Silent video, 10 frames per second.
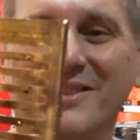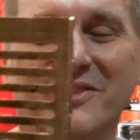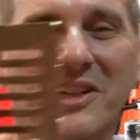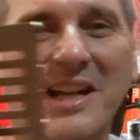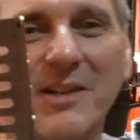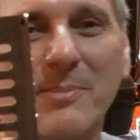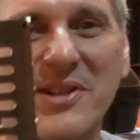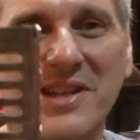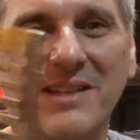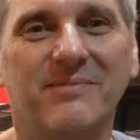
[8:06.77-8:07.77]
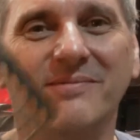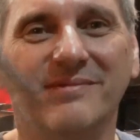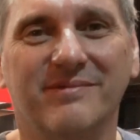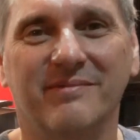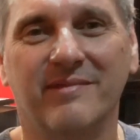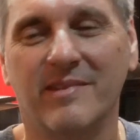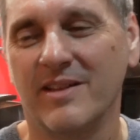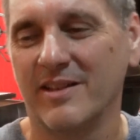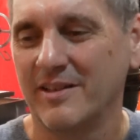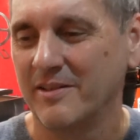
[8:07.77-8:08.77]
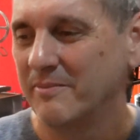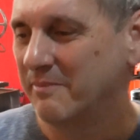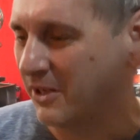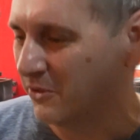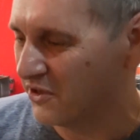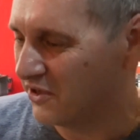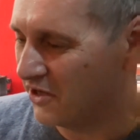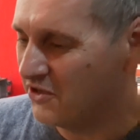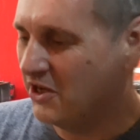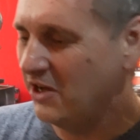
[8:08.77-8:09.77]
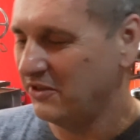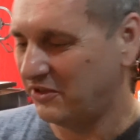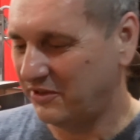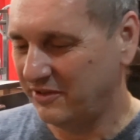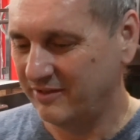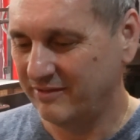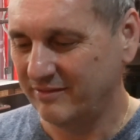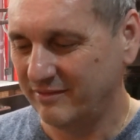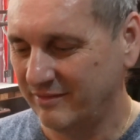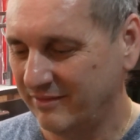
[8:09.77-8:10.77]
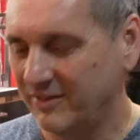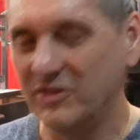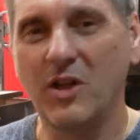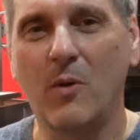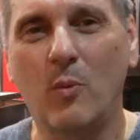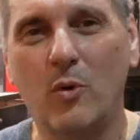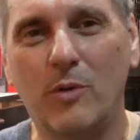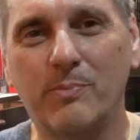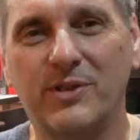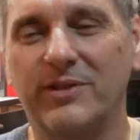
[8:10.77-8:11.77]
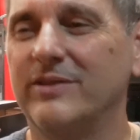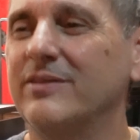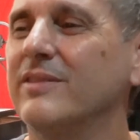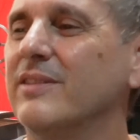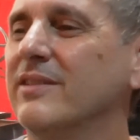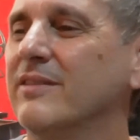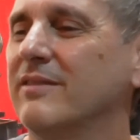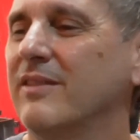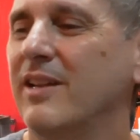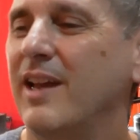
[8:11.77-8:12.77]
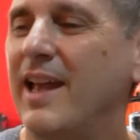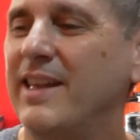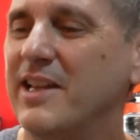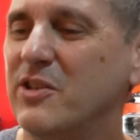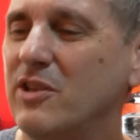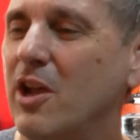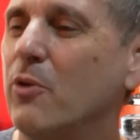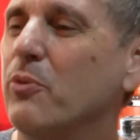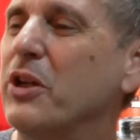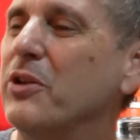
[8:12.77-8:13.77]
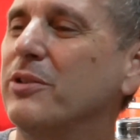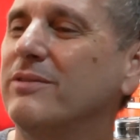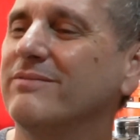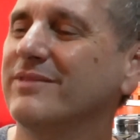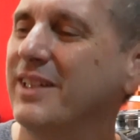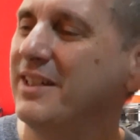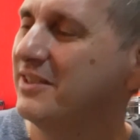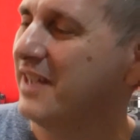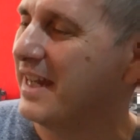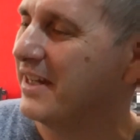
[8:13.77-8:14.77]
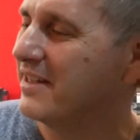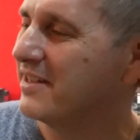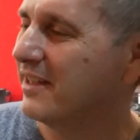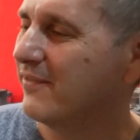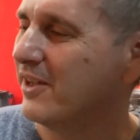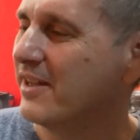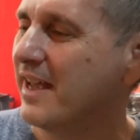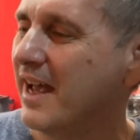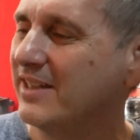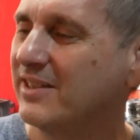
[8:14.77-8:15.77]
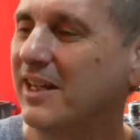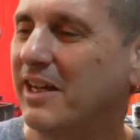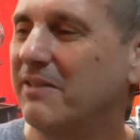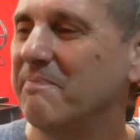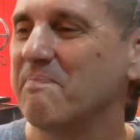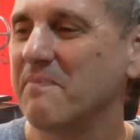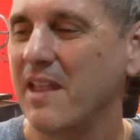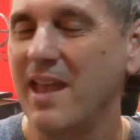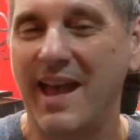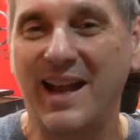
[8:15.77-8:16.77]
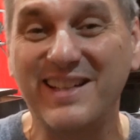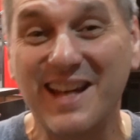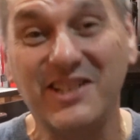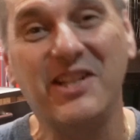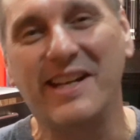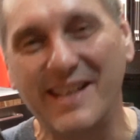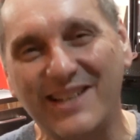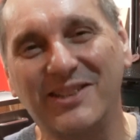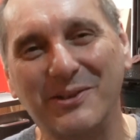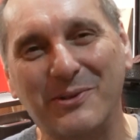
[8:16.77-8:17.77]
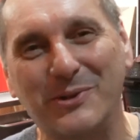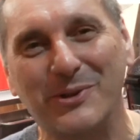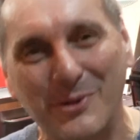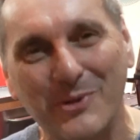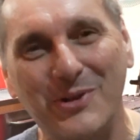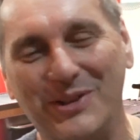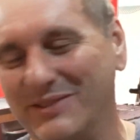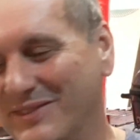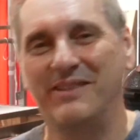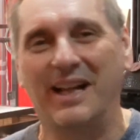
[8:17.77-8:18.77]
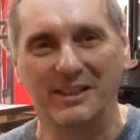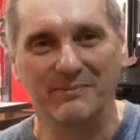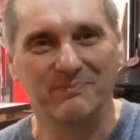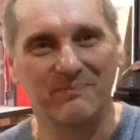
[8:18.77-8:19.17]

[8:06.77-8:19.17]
Not 100%, but also note it's not warped, and there's no real tea staining and stuff like that. So, and it's actually an excellent grill to cook on. Done it.